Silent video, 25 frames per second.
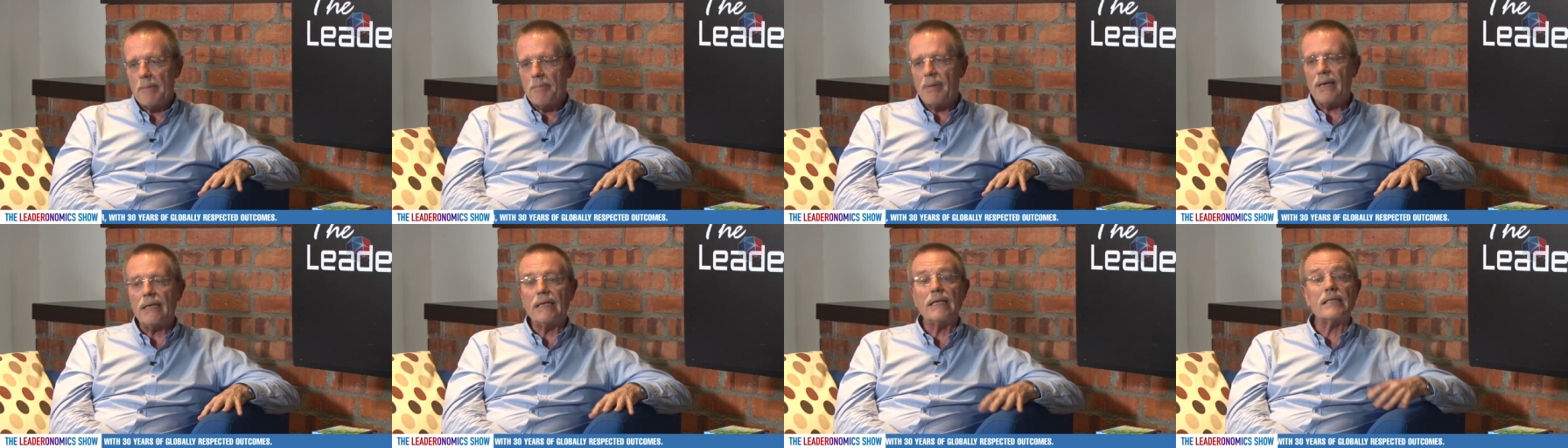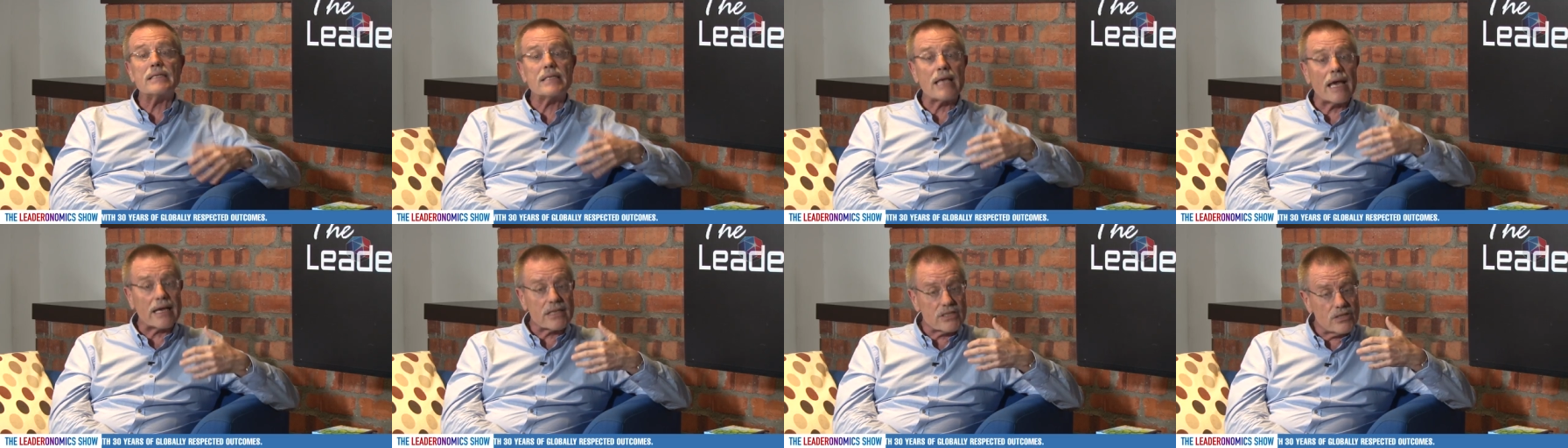But
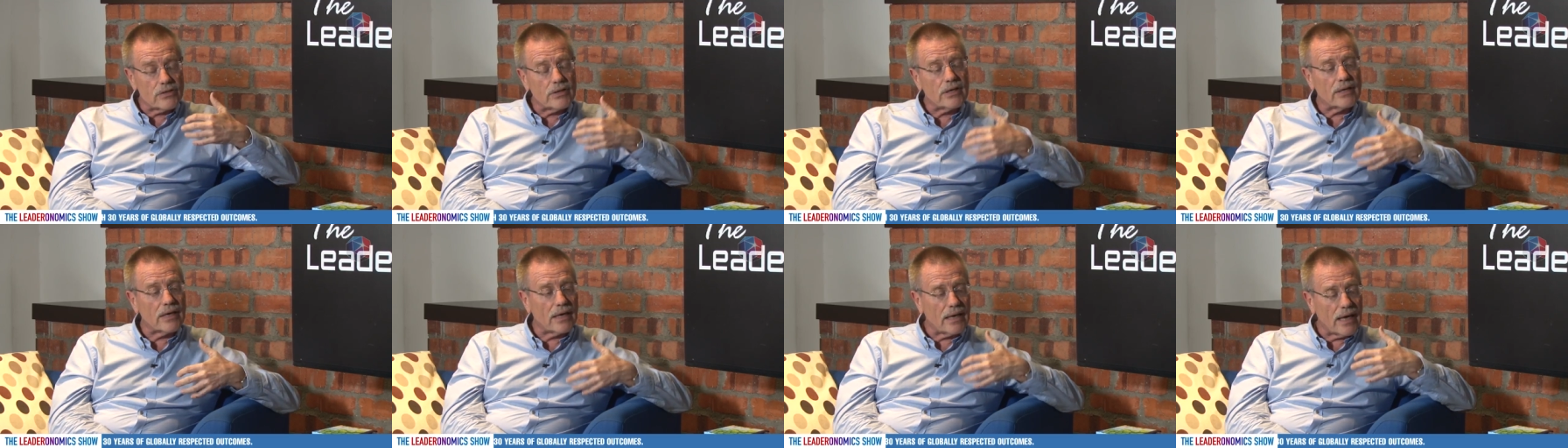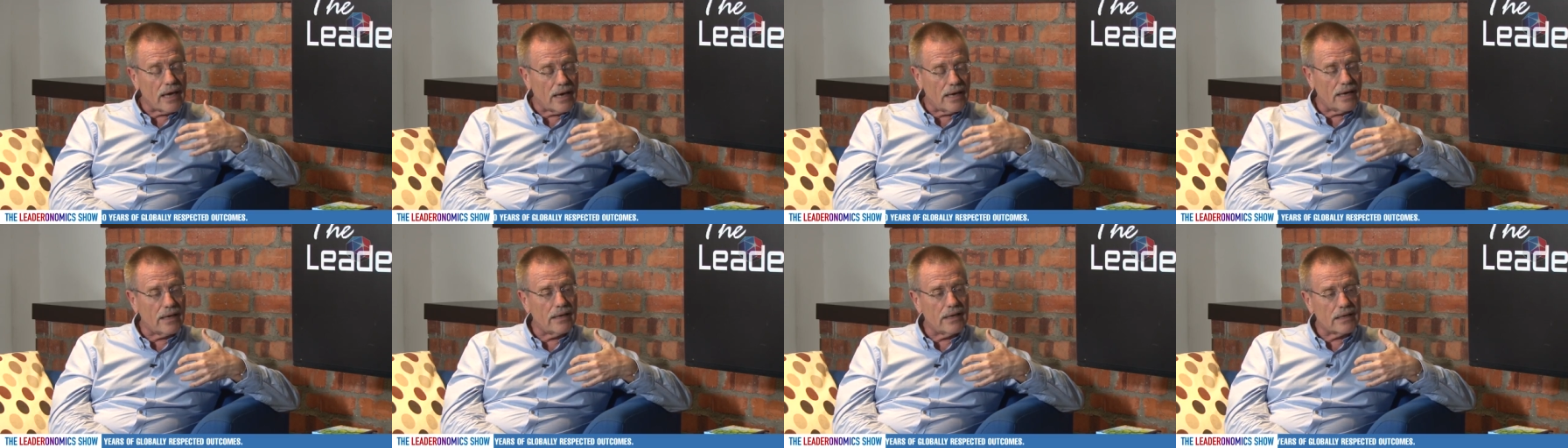it's actually
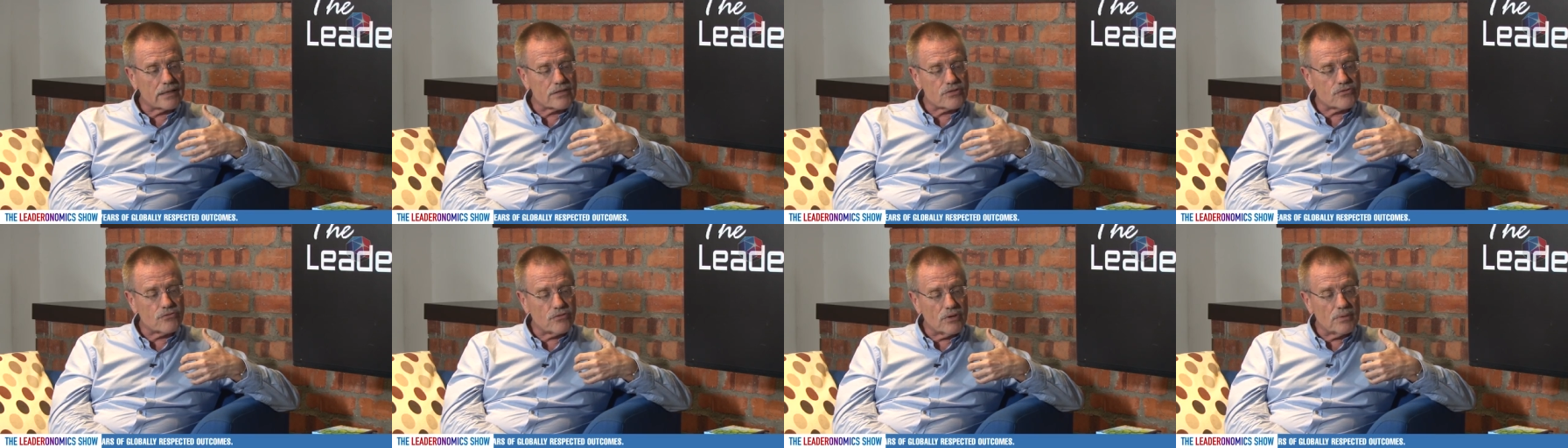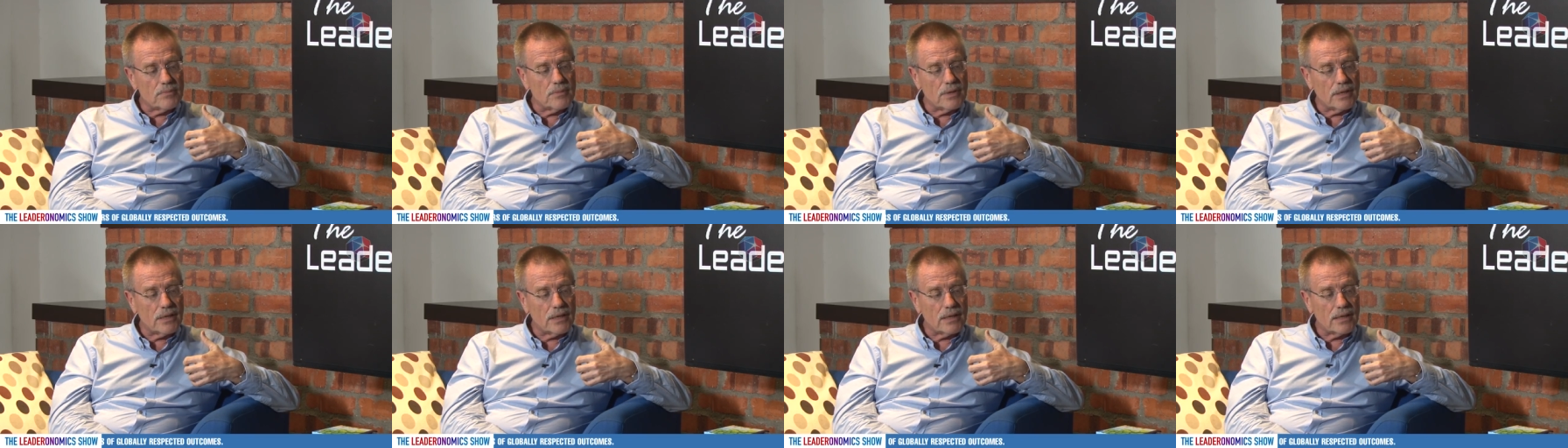
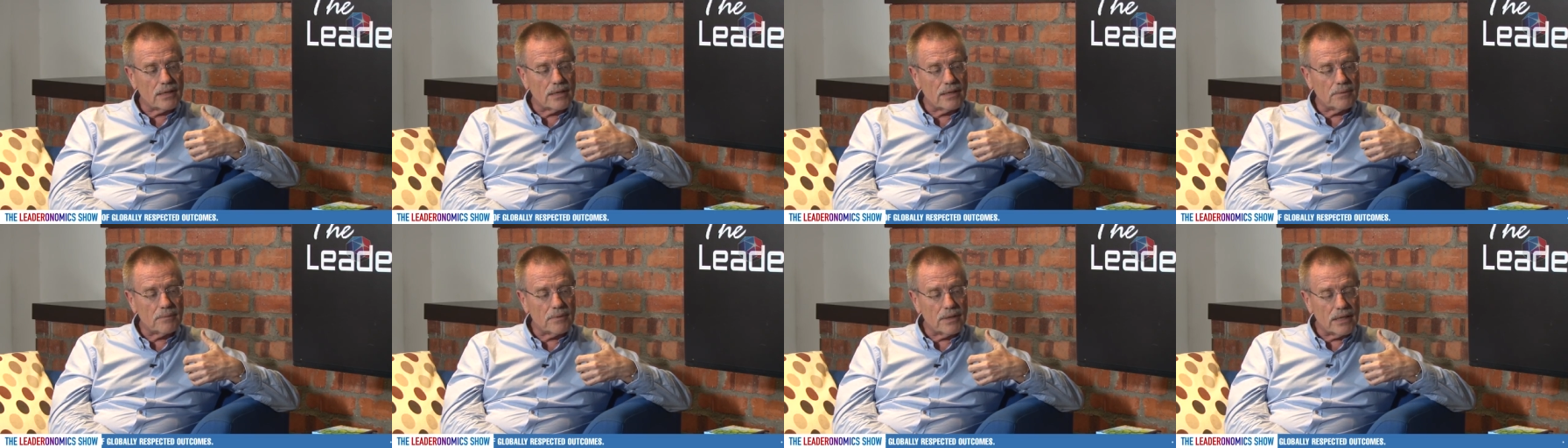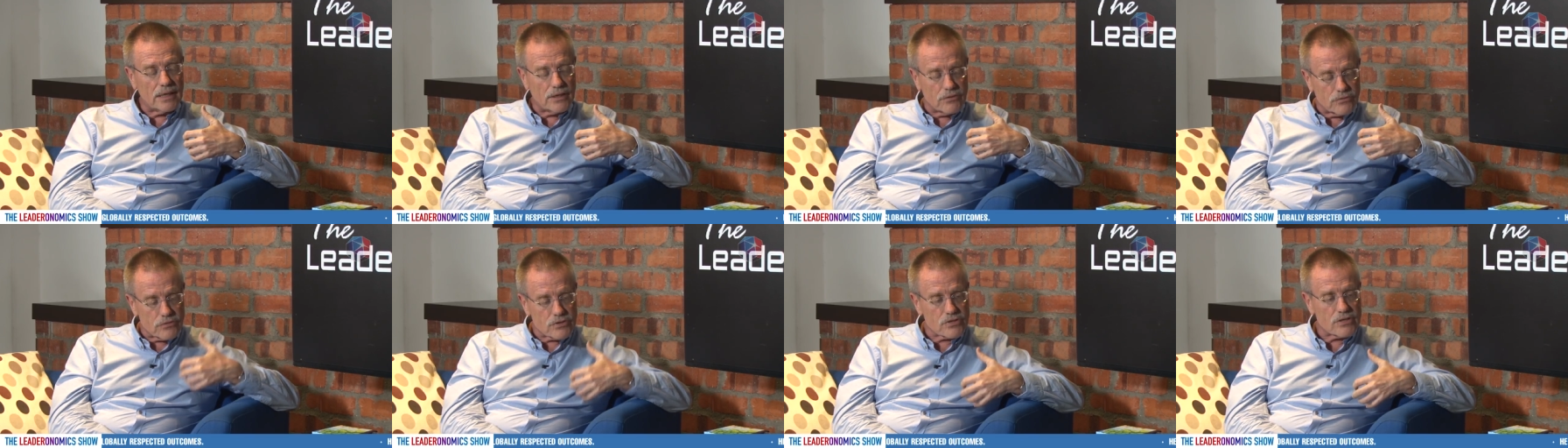extremely
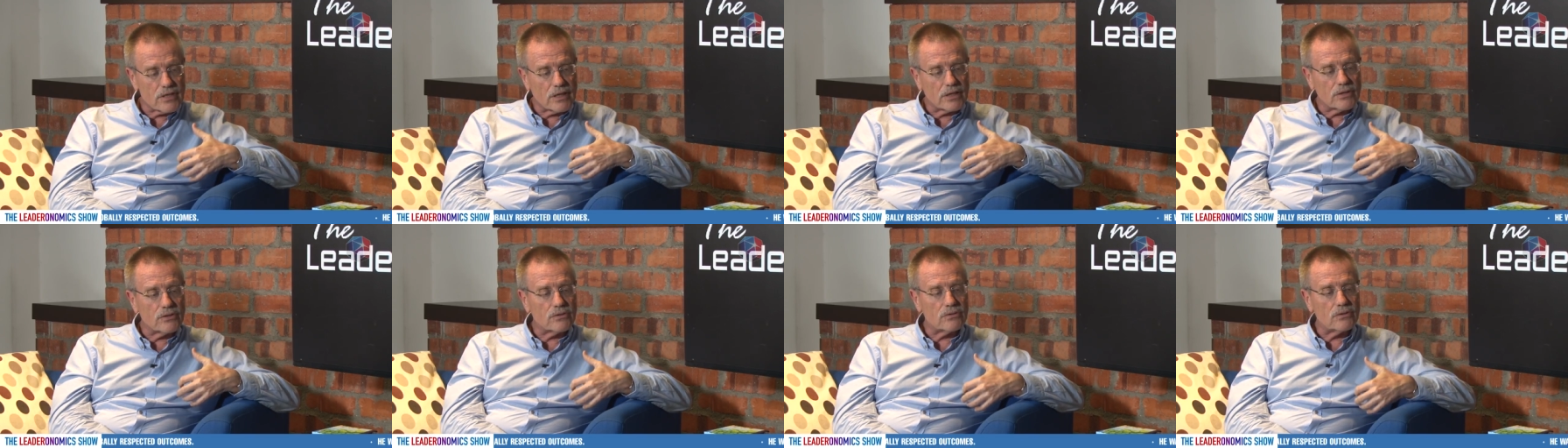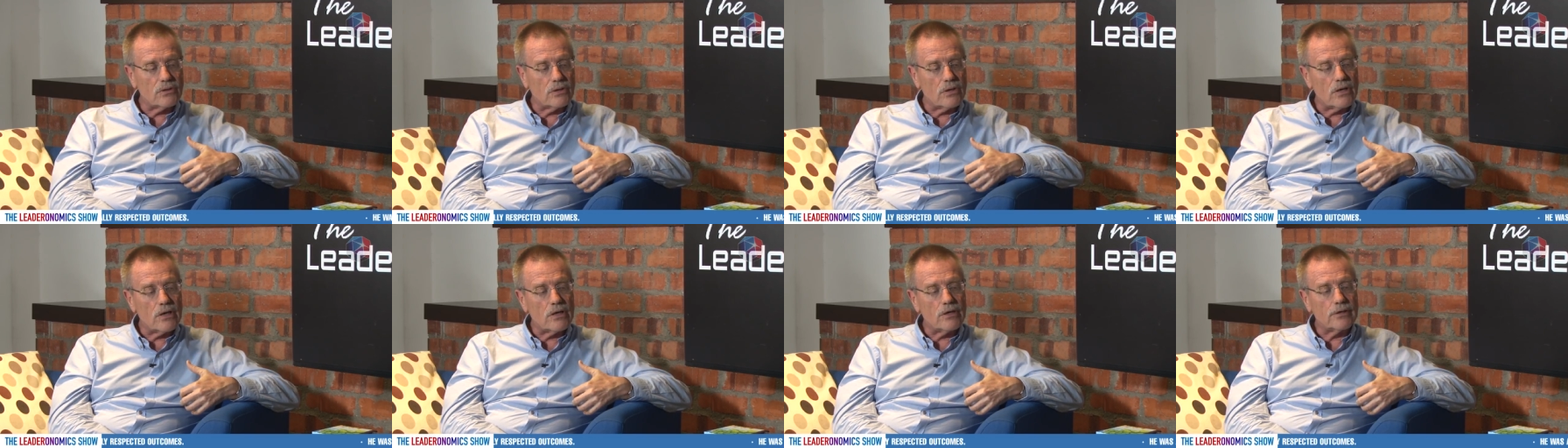interesting to
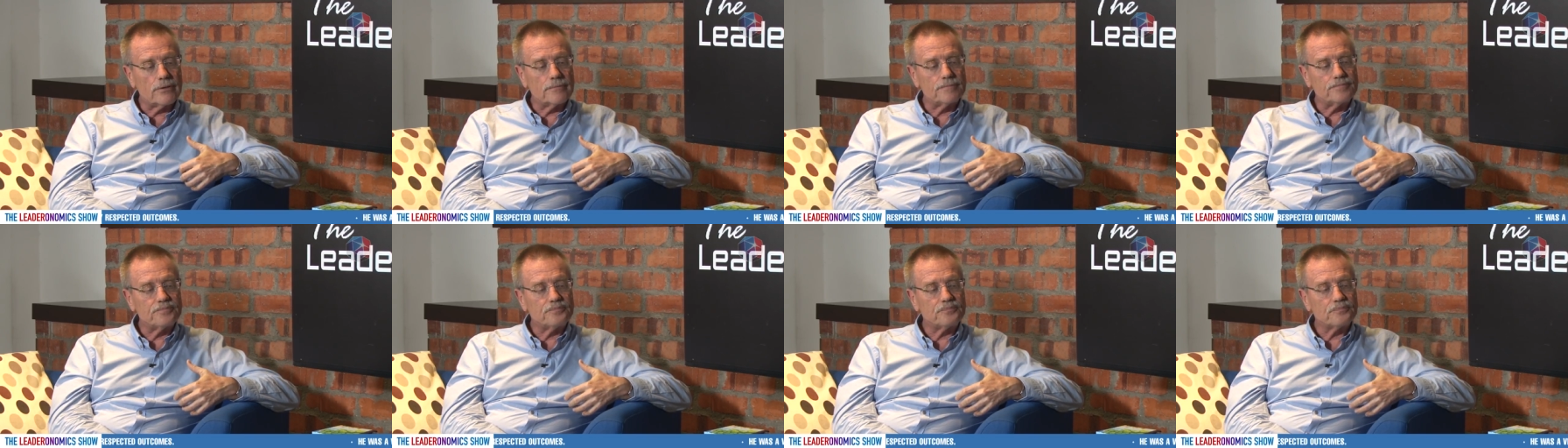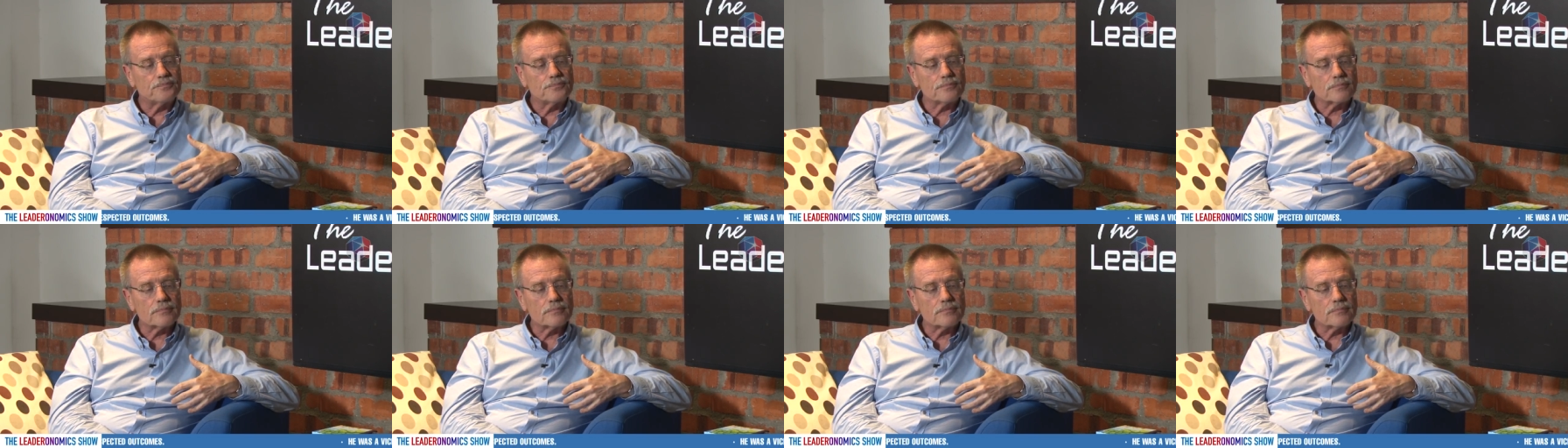learn.